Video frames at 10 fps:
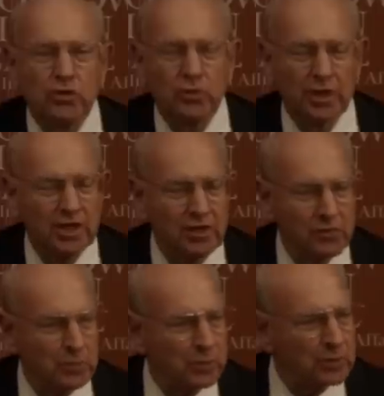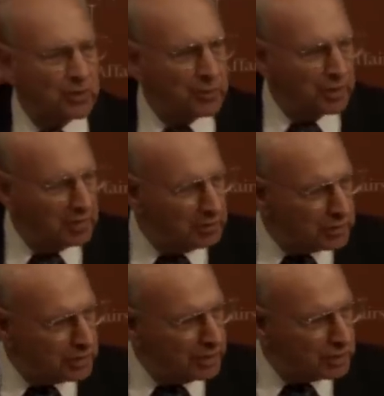to recover plutonium
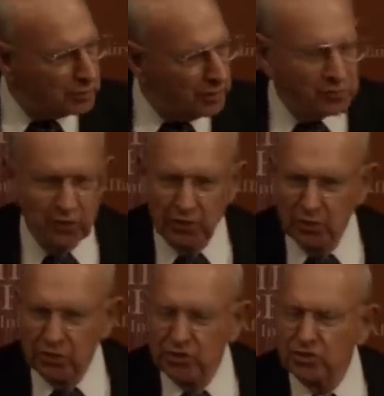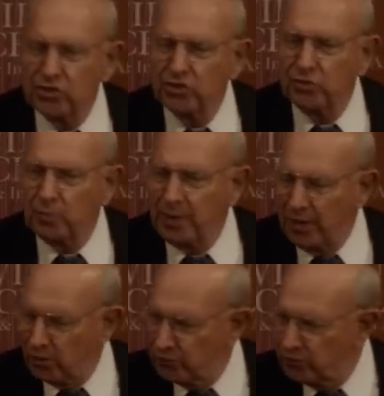ostensibly for use in civil
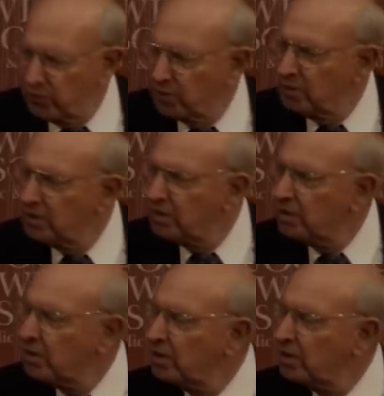power fuel